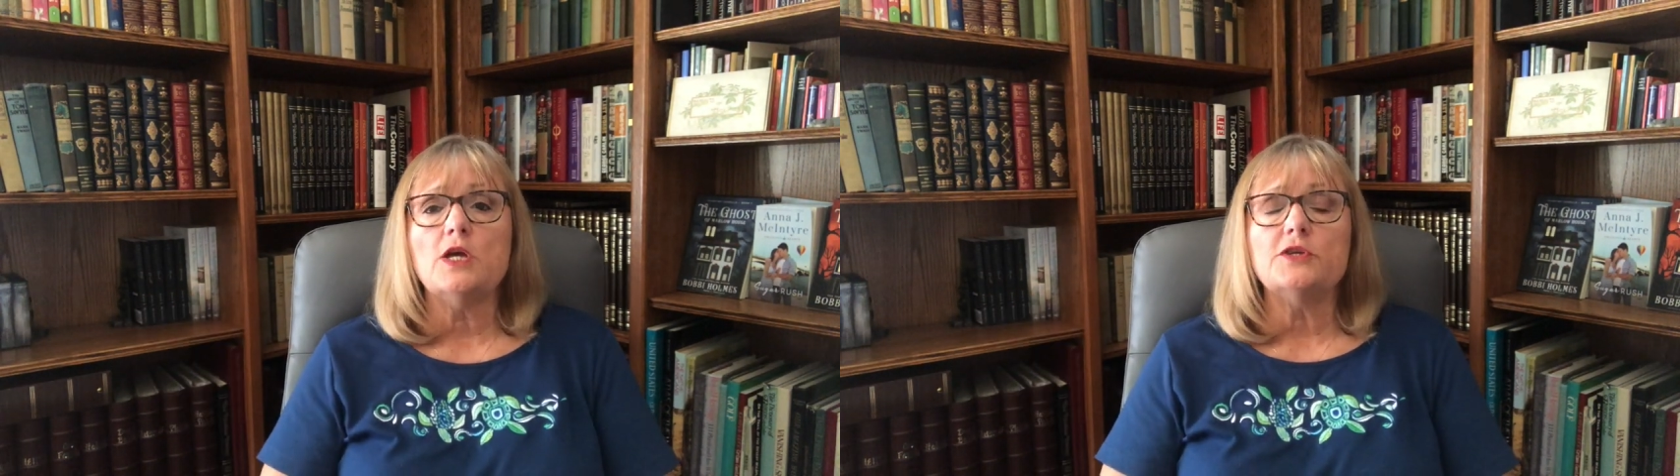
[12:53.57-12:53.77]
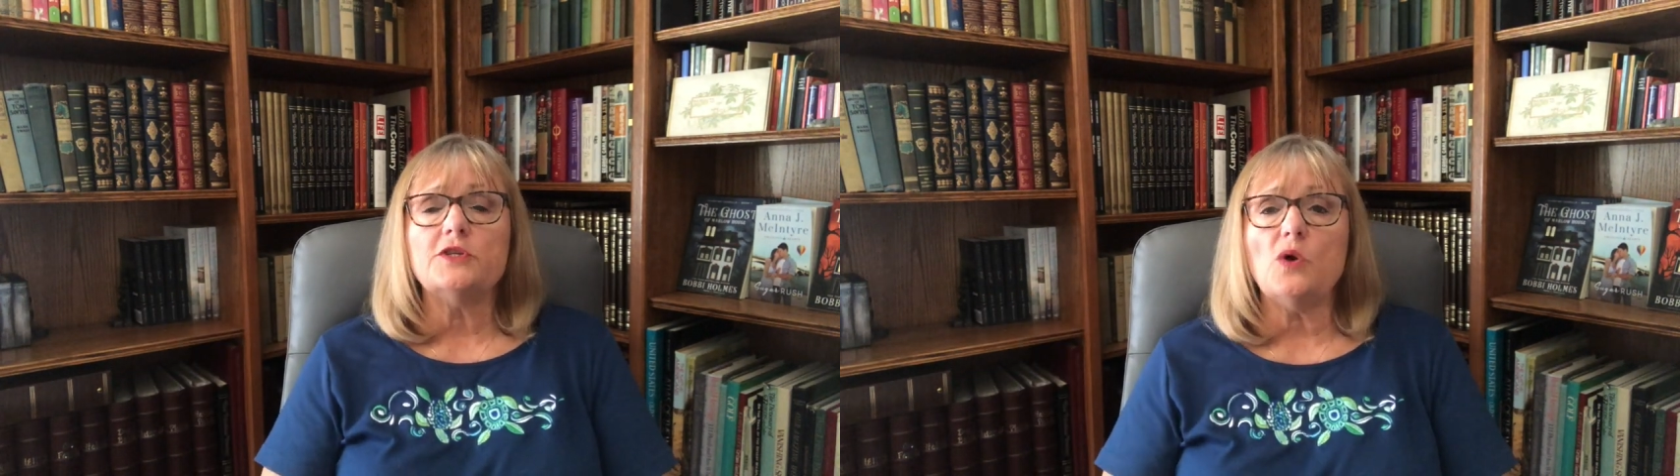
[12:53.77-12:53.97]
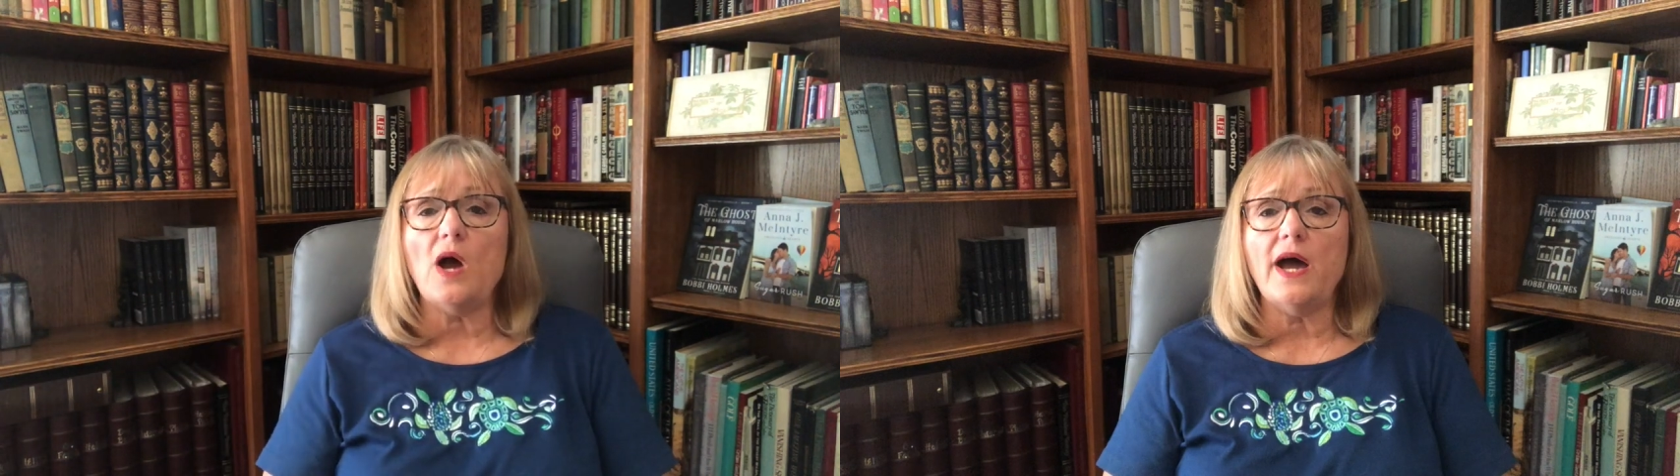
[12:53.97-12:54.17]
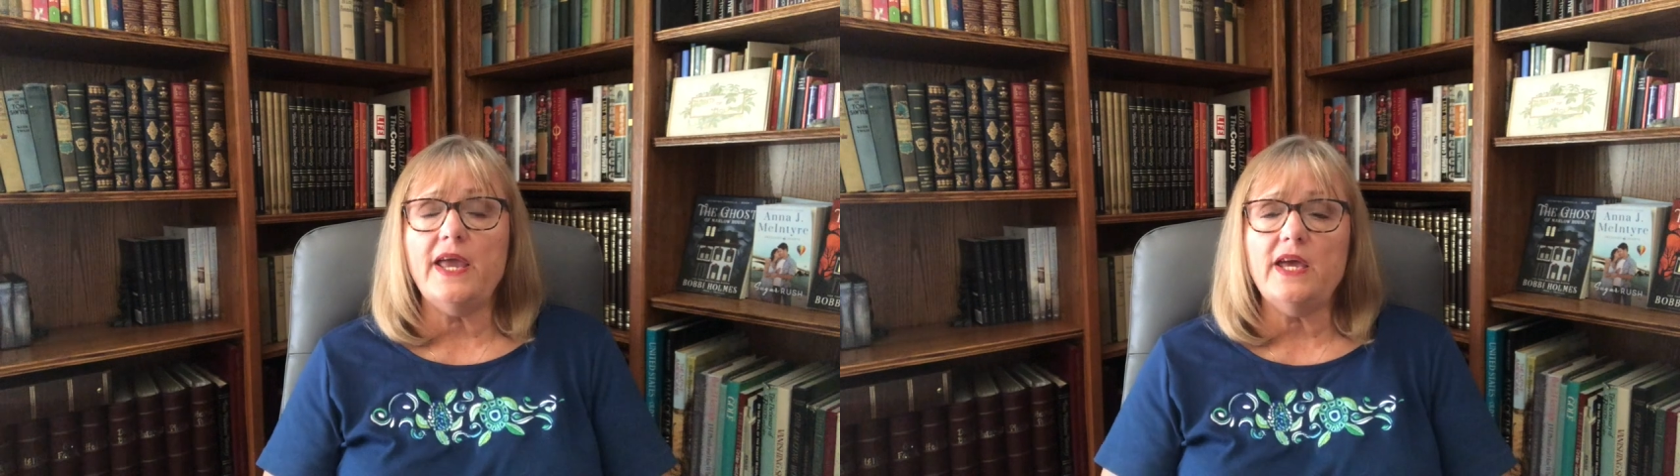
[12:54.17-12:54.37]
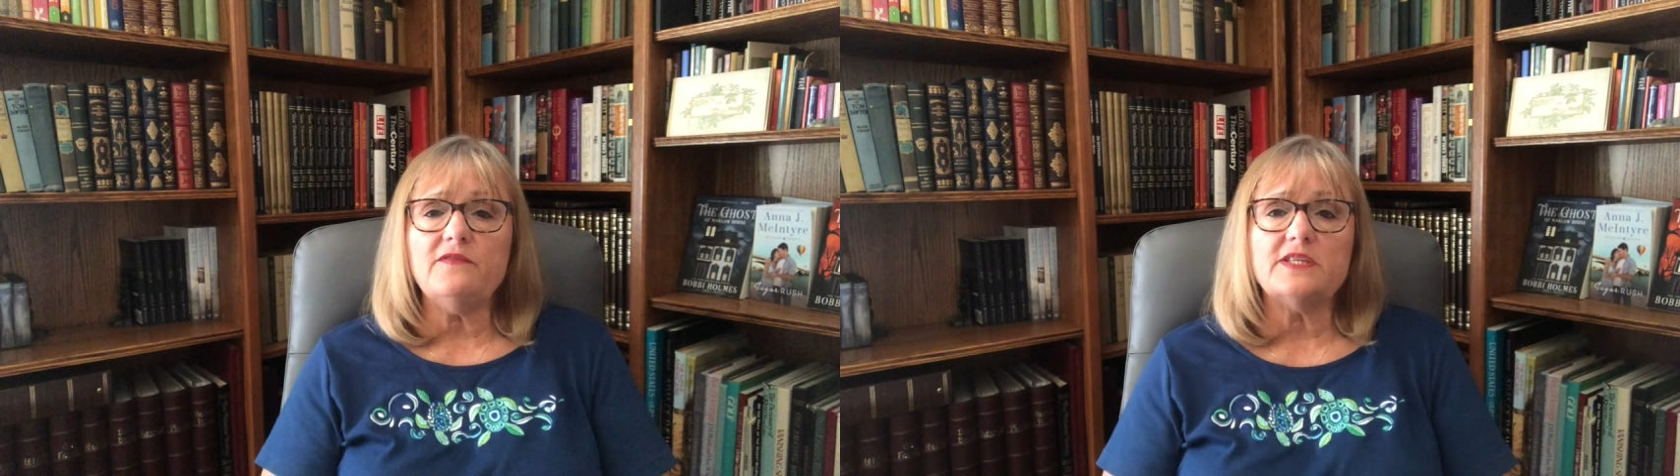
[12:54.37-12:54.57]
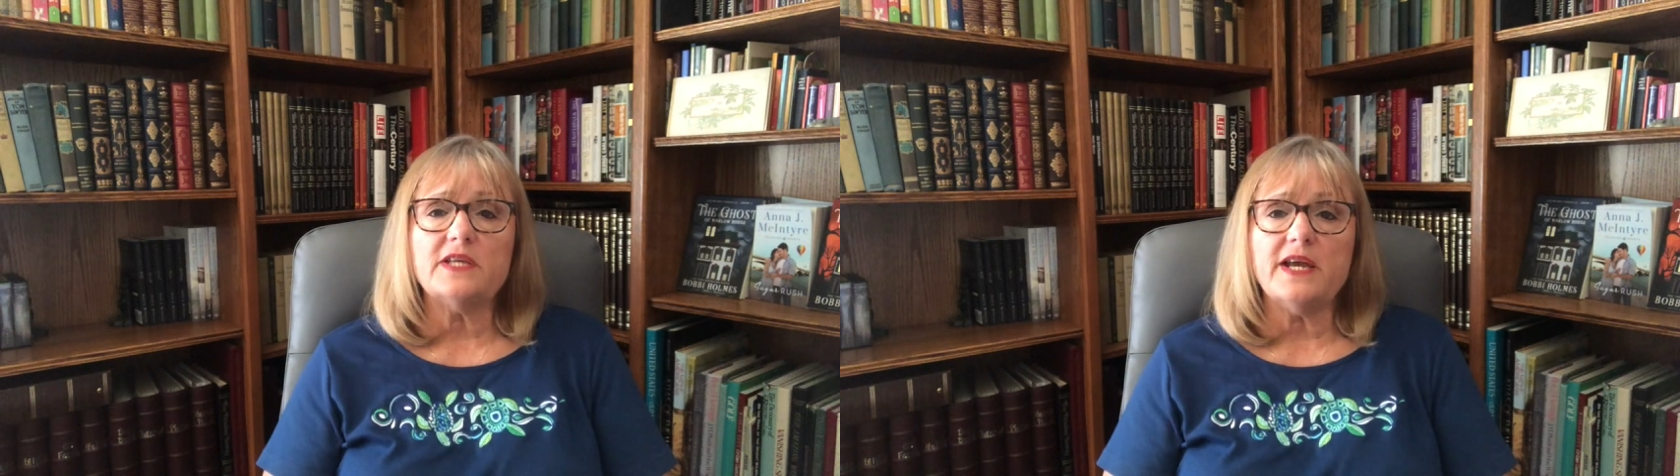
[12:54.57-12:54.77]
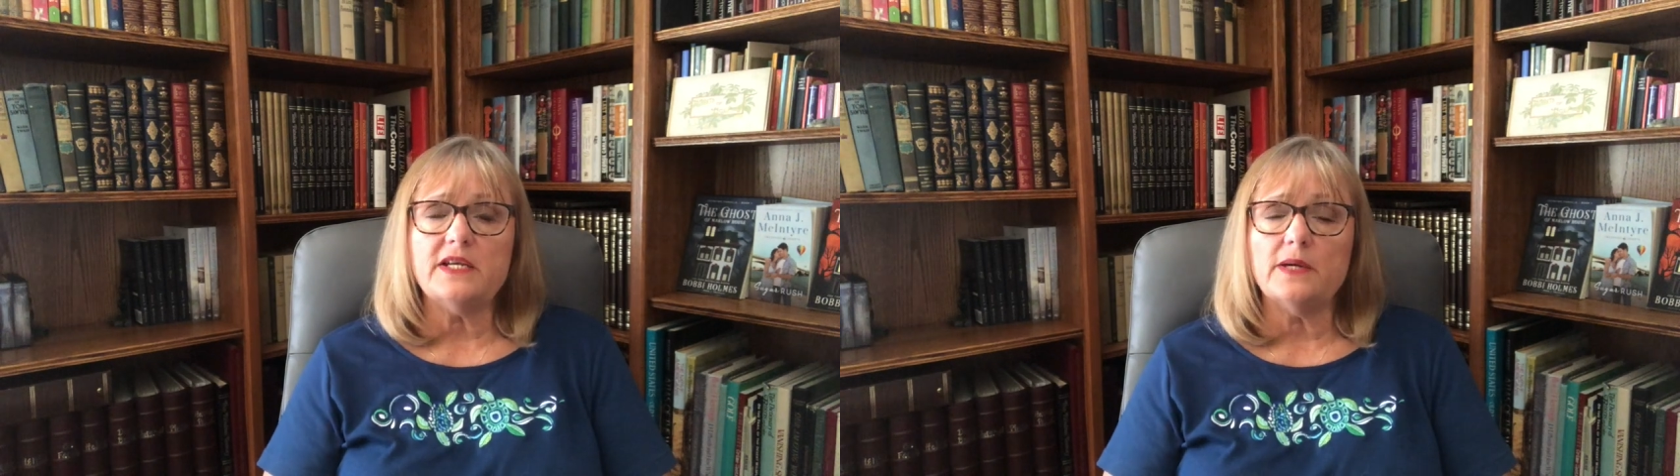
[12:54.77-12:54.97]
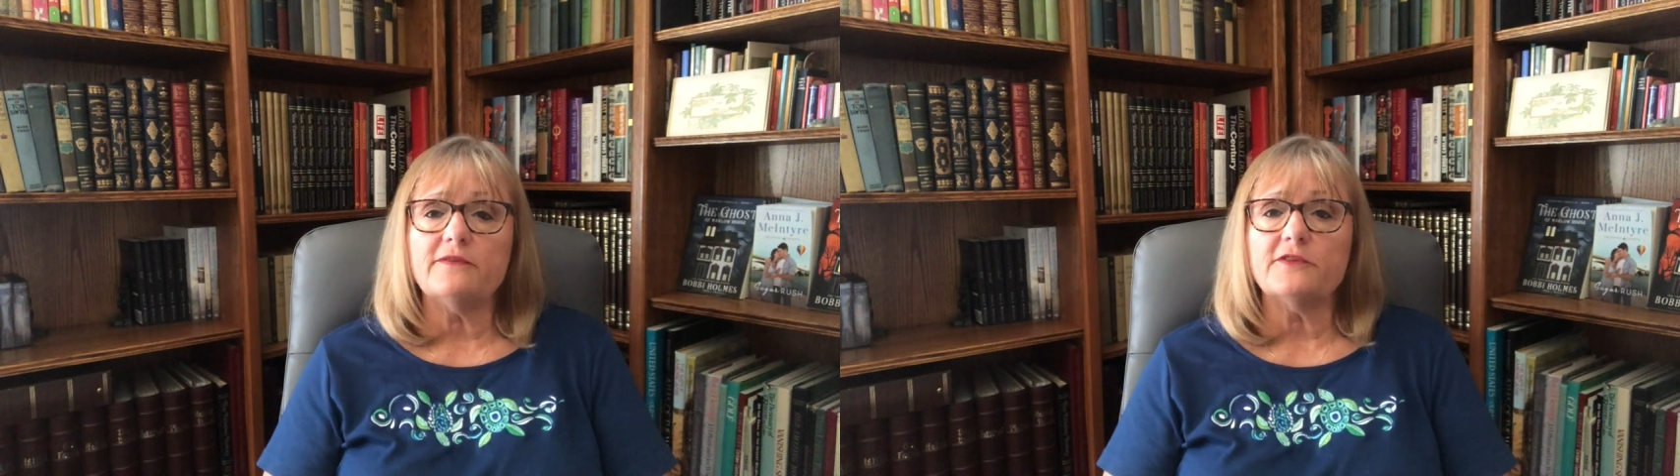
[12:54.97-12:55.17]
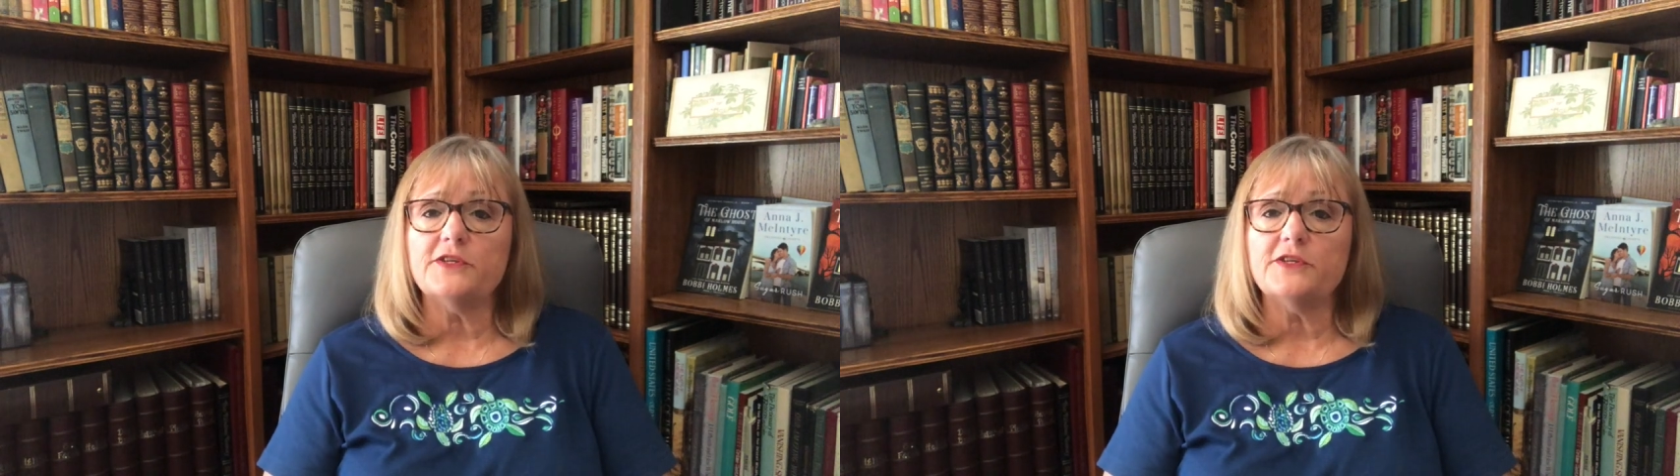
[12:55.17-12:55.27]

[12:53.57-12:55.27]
So I have signed up for a